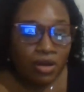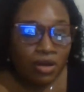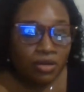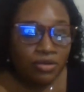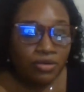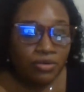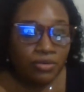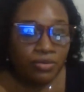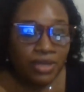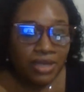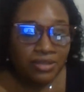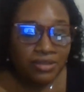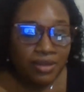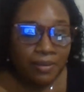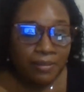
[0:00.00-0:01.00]

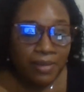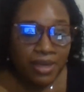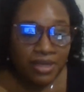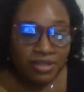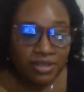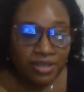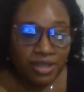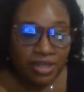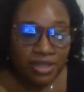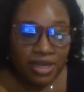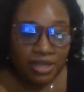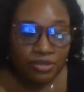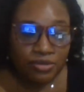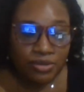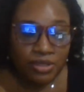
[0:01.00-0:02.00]
That's a major thing
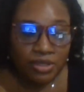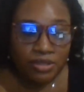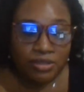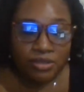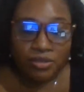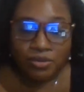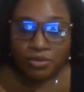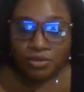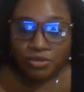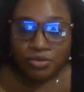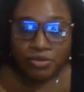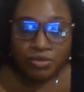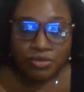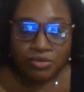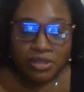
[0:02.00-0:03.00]
that you need to know.
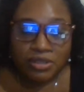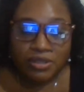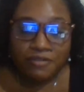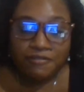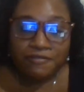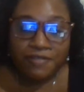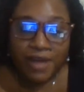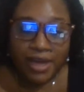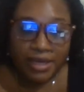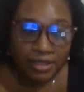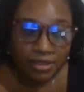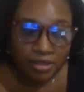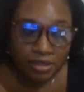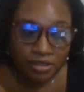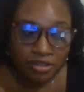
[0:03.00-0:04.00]
So
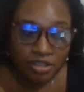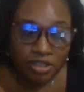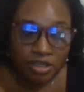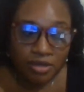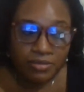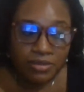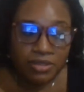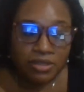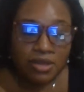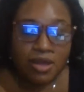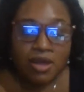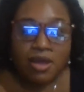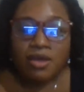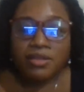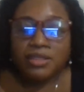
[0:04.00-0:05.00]
defining the terms,
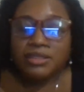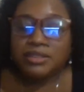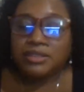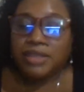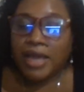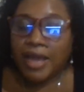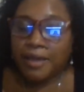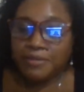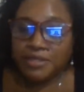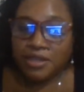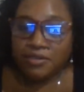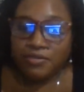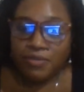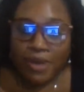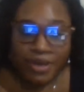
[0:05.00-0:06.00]
the types
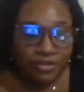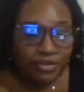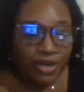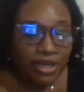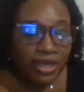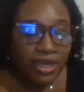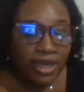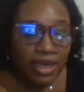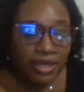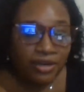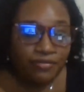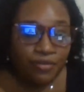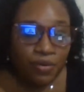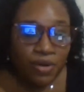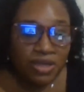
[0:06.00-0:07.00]
of weathering. Here they
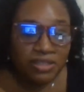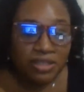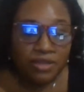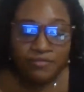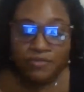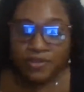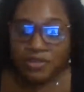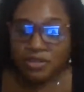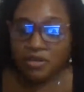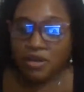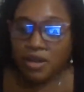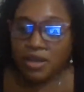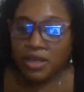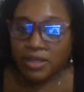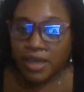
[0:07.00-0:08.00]
focus on
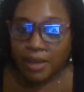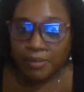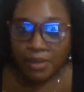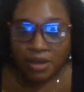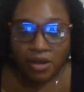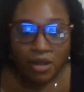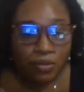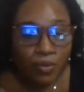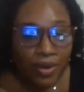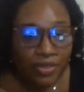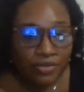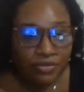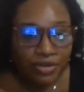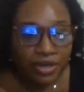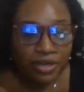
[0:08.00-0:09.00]
physical and chemical
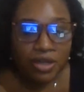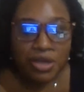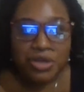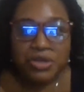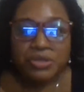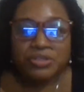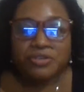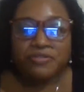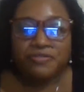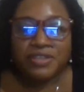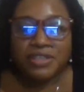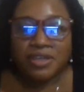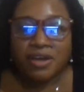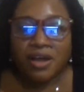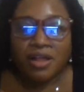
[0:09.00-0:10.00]
weathering. So
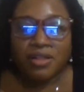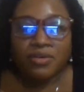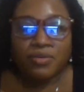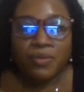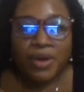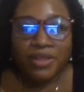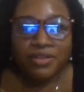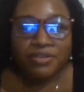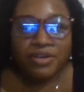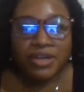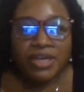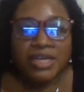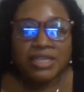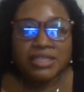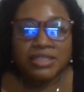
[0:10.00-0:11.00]
physical weathering
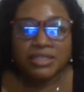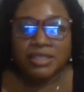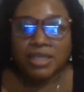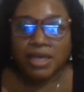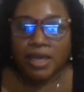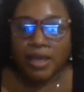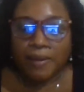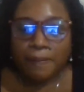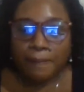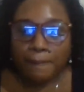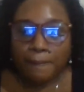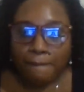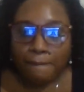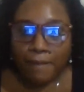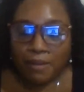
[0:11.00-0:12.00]
is the
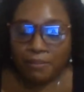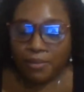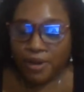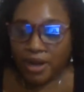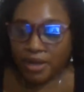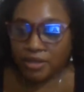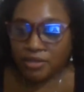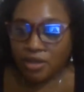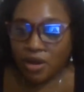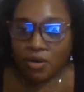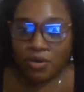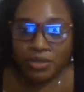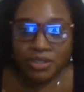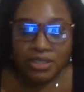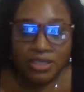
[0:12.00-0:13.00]
breakdown
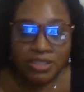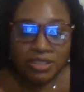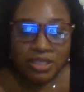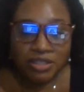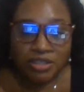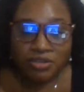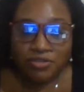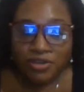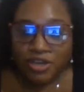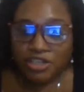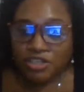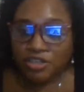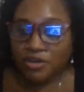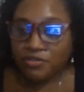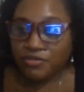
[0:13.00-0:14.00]
or the
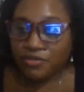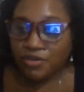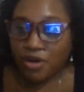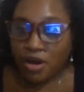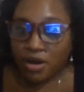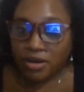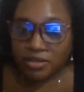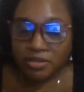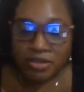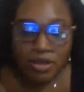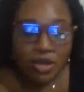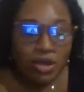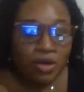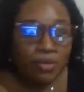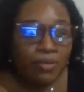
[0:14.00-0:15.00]
disintegration of rocks,
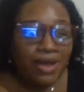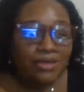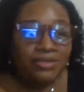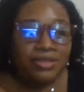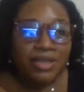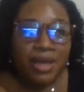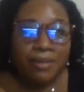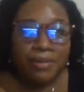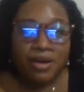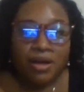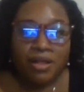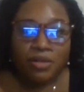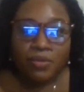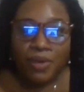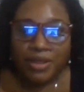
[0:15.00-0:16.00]
whereas
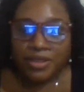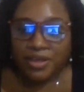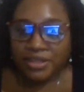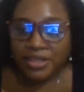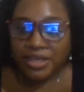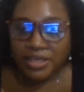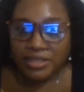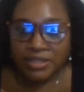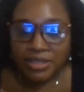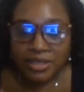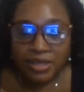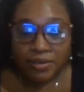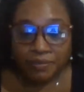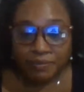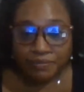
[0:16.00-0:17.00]
chemical weathering is
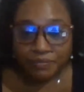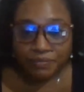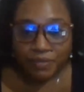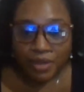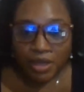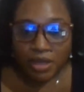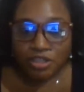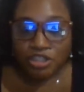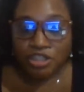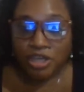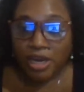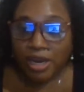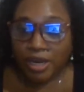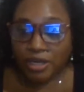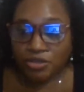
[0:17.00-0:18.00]
a
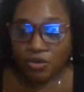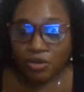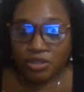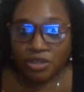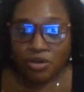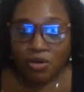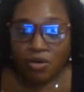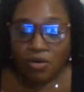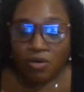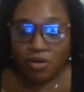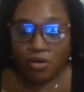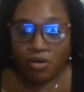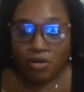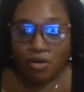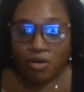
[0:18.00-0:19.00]
change or the
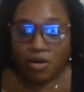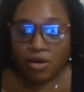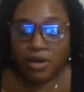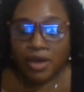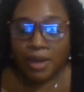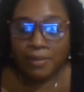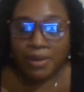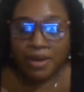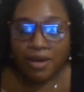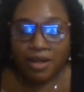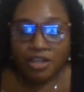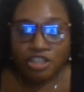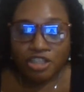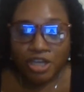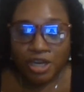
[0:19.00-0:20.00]

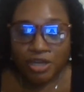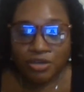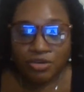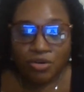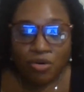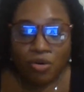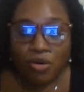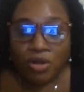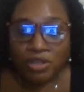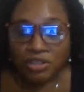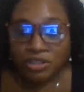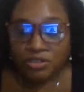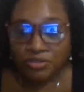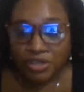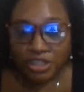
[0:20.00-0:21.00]
chemical change or
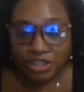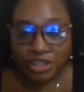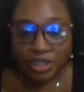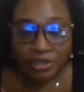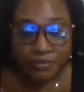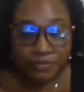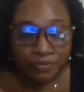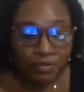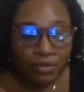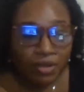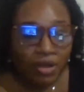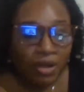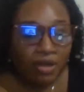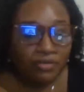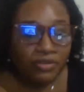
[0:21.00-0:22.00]
alteration
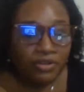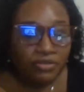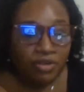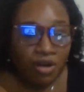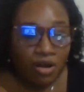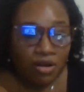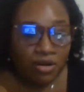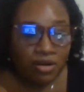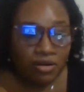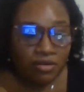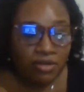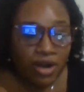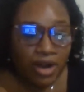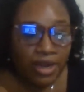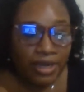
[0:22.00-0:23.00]
of the rock,
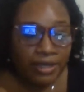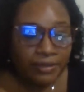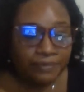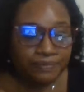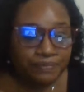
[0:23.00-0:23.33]
right?